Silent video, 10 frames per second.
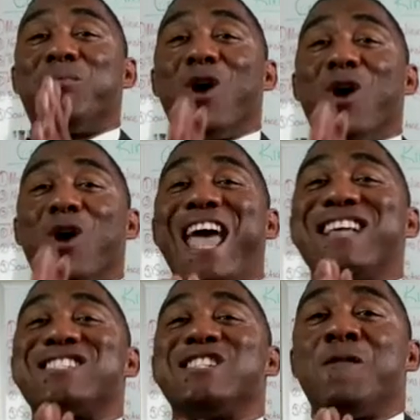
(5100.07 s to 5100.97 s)

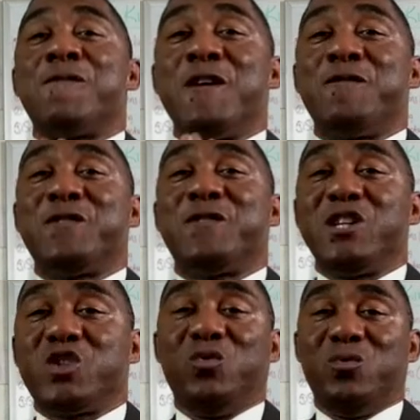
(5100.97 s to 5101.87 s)
Broadcast number
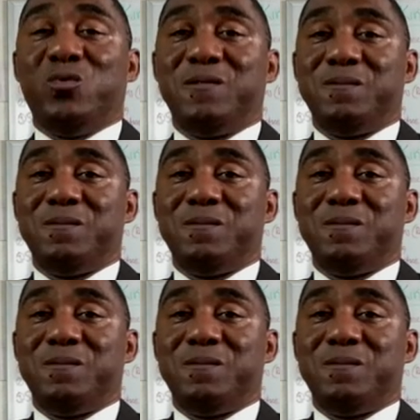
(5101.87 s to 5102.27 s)
52.